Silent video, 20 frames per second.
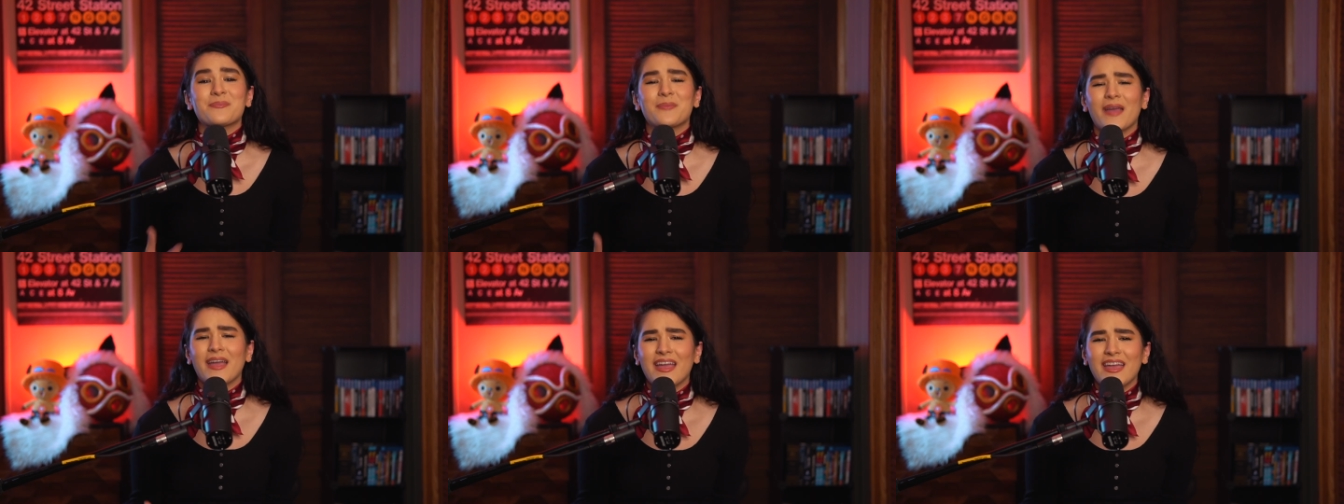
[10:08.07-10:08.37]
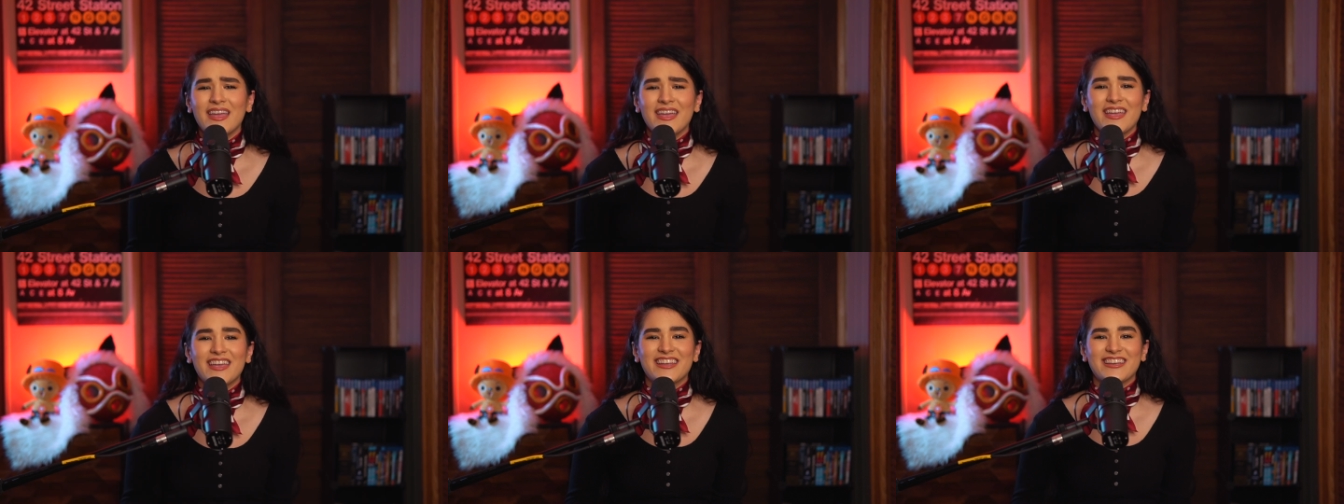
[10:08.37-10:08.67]

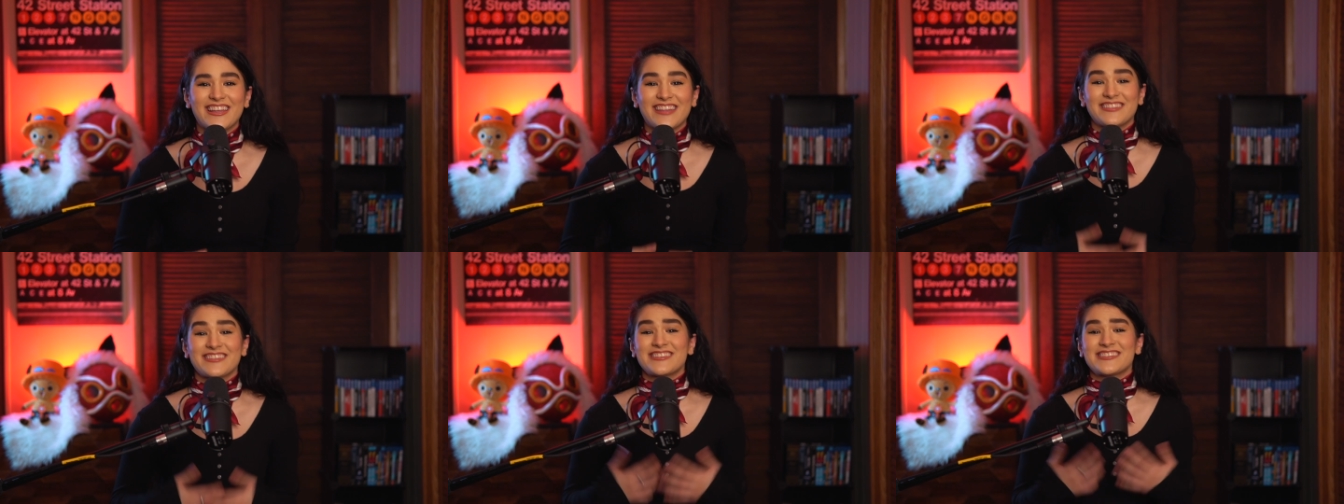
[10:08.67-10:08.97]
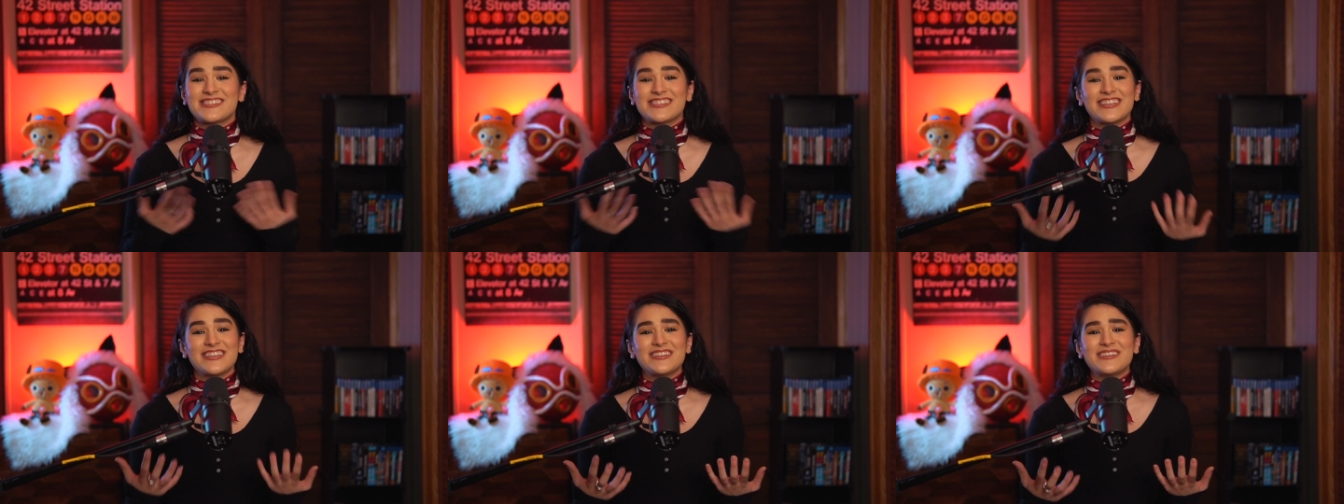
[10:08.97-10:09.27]
pain and the
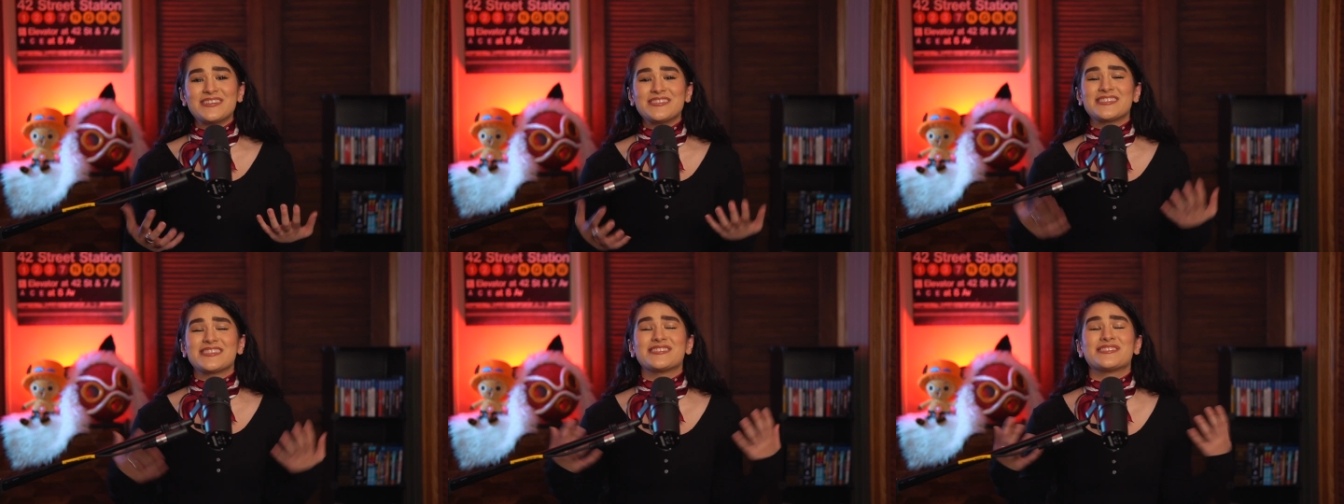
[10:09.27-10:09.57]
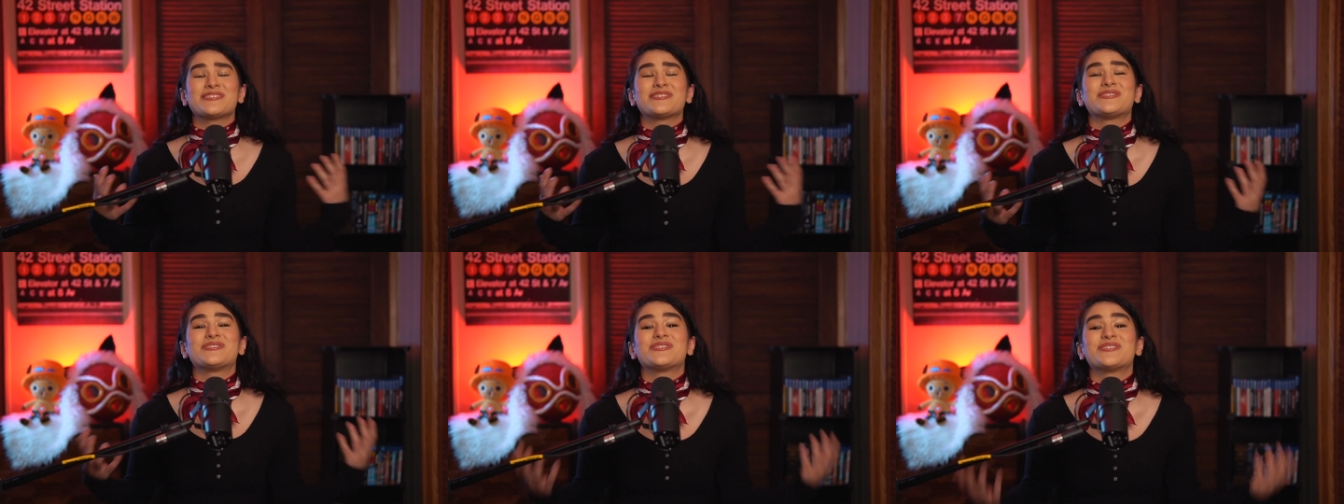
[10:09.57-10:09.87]
tears and
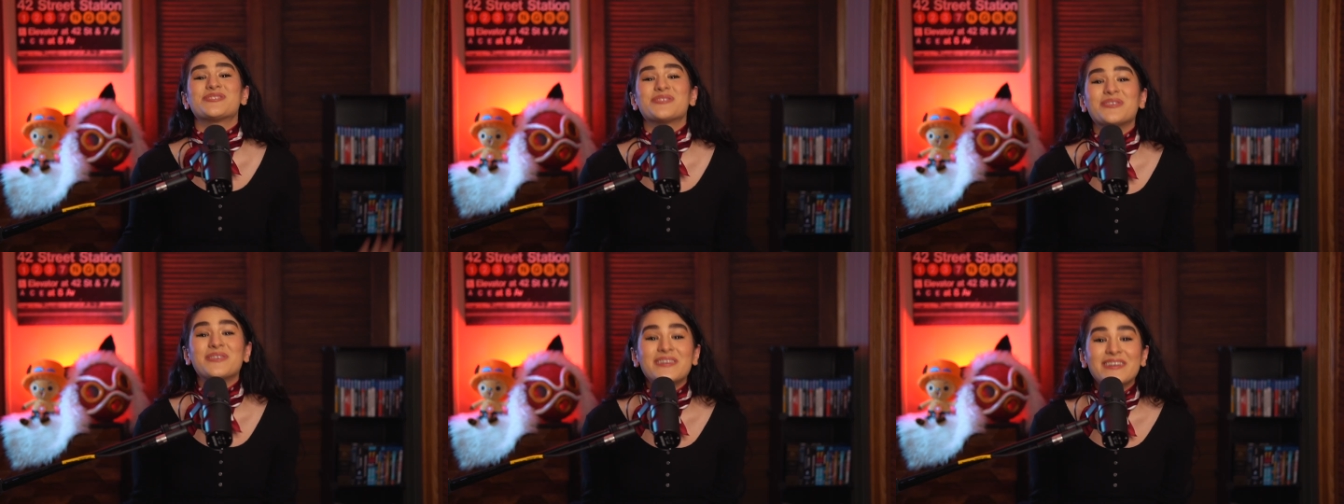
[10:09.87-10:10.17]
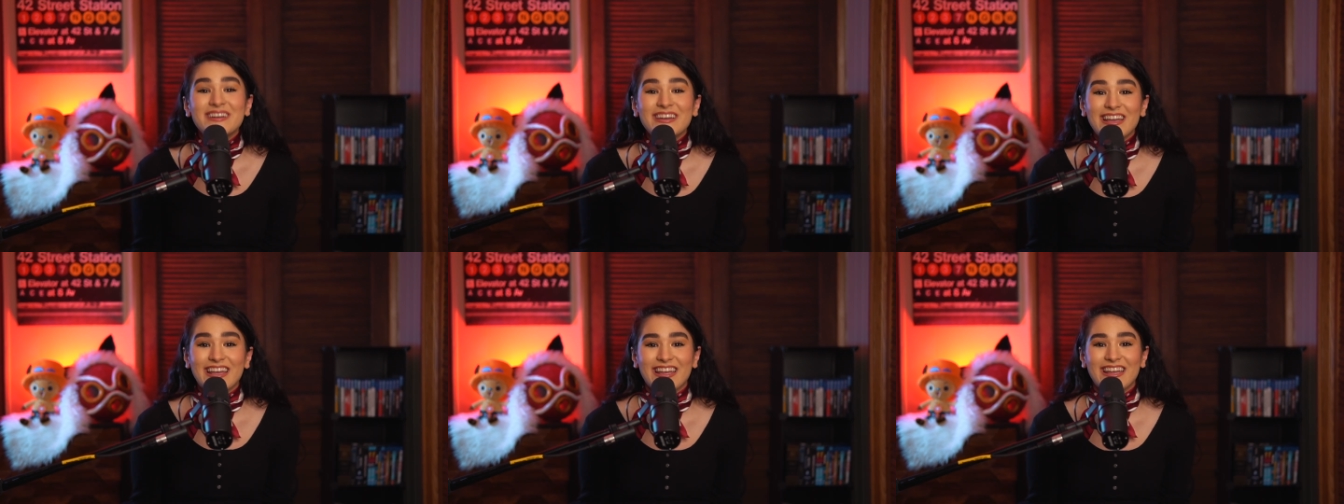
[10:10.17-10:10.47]
the
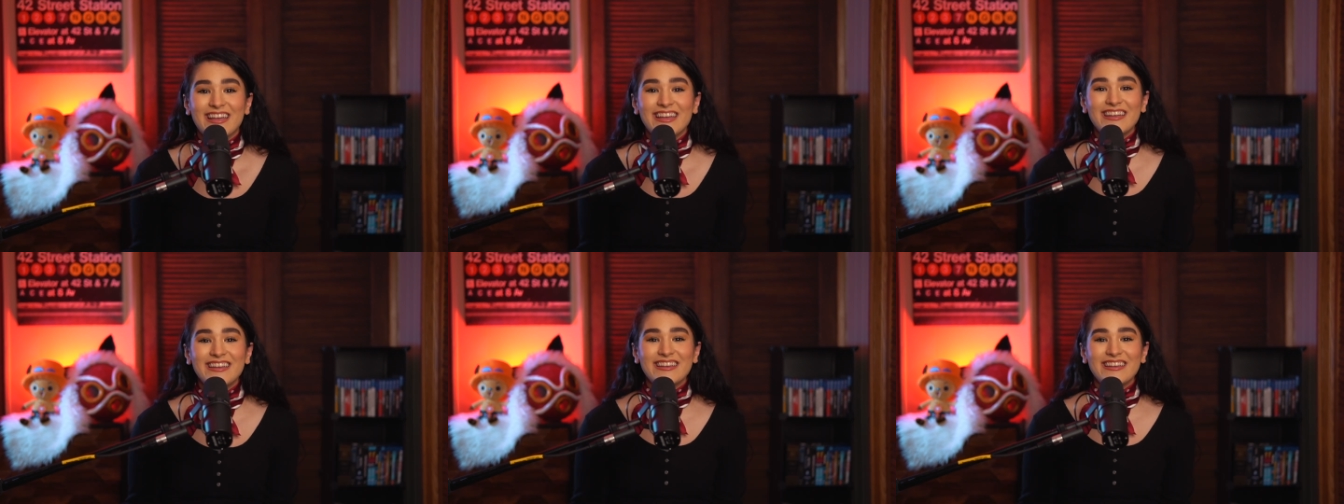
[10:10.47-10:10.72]
joy.